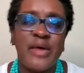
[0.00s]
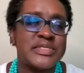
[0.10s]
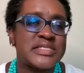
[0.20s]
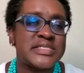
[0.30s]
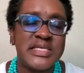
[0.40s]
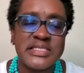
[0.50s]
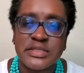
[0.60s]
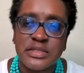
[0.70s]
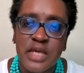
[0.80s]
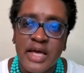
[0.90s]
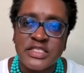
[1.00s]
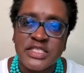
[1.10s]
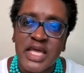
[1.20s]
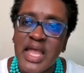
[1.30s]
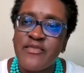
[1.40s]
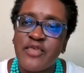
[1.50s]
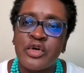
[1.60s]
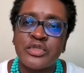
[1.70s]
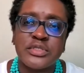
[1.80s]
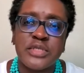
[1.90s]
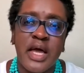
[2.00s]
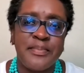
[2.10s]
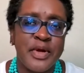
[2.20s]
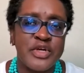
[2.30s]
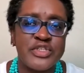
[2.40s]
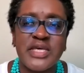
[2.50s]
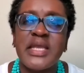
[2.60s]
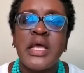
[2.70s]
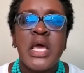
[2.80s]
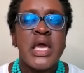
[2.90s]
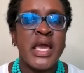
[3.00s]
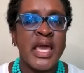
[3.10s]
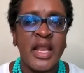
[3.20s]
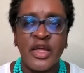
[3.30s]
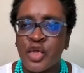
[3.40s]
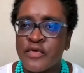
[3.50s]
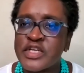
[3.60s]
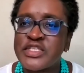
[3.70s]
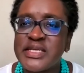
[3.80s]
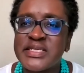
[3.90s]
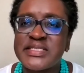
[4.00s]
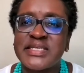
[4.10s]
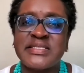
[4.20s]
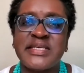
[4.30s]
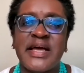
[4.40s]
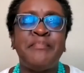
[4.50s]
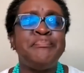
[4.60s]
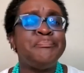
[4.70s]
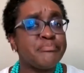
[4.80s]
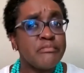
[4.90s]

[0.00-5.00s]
I was a C uh, levels uh, person in a university system